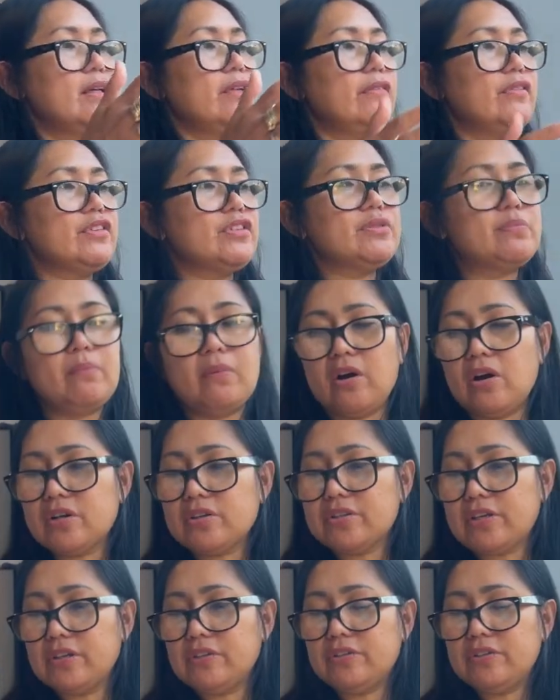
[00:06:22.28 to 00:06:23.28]
this
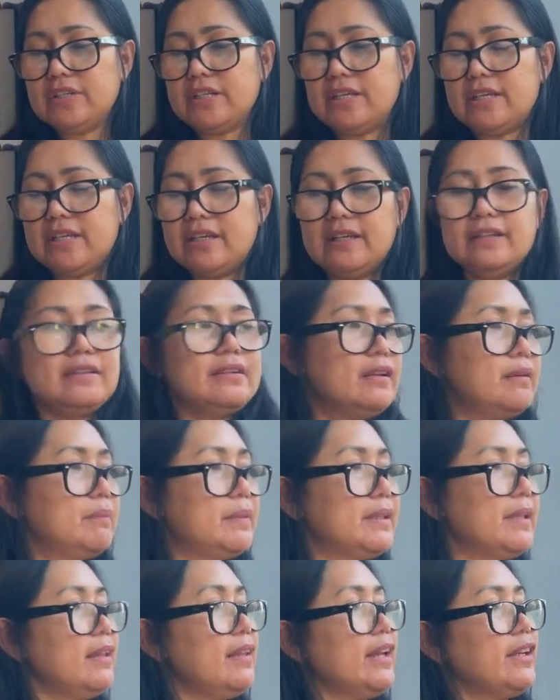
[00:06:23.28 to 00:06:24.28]
box i don't need
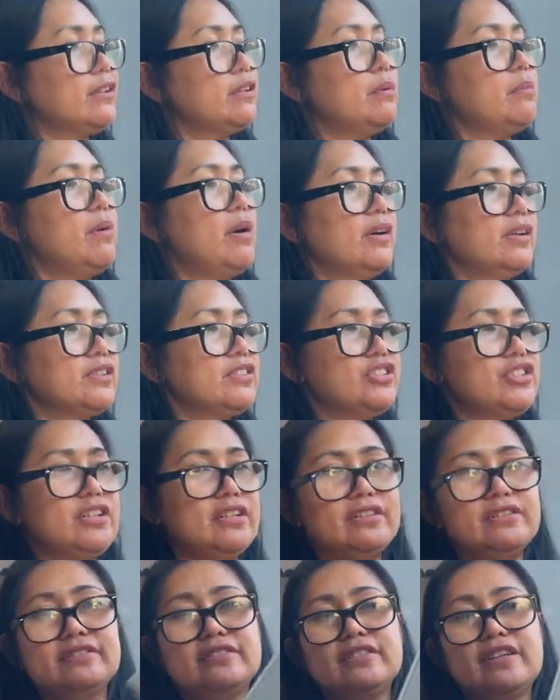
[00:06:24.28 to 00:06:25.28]
but i like the box
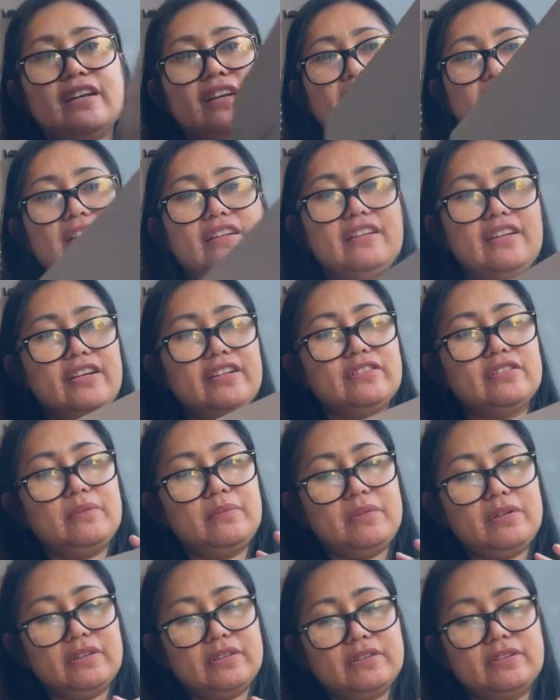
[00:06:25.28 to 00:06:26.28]
I like the
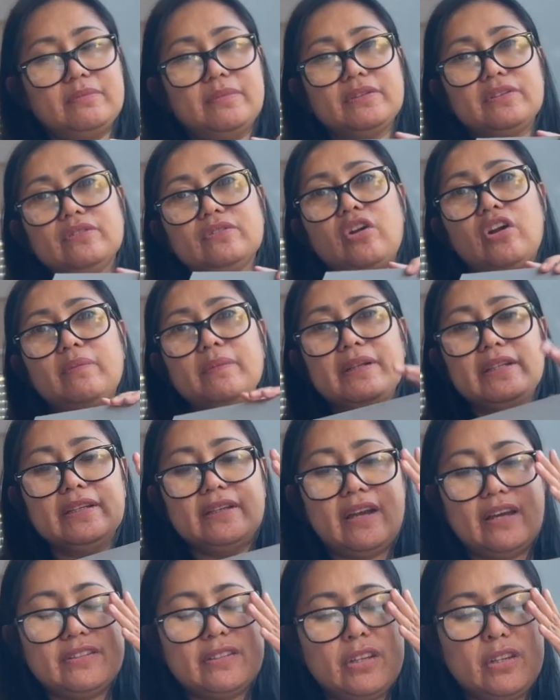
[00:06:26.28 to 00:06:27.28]
box. But normally,
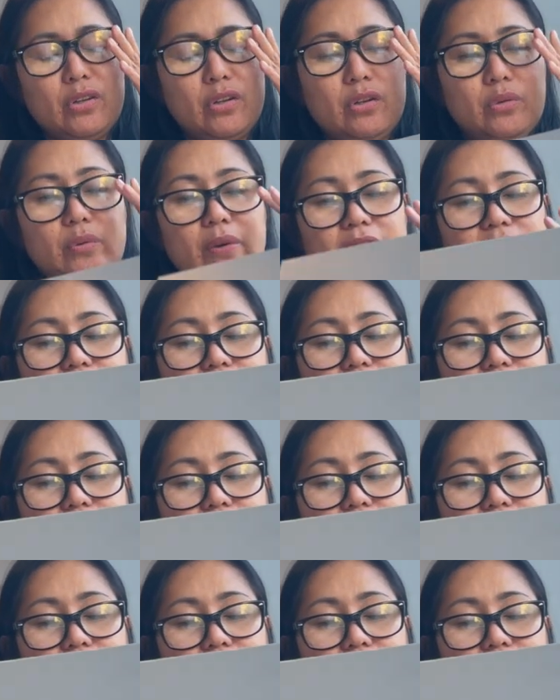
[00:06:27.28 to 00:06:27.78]
guys, I always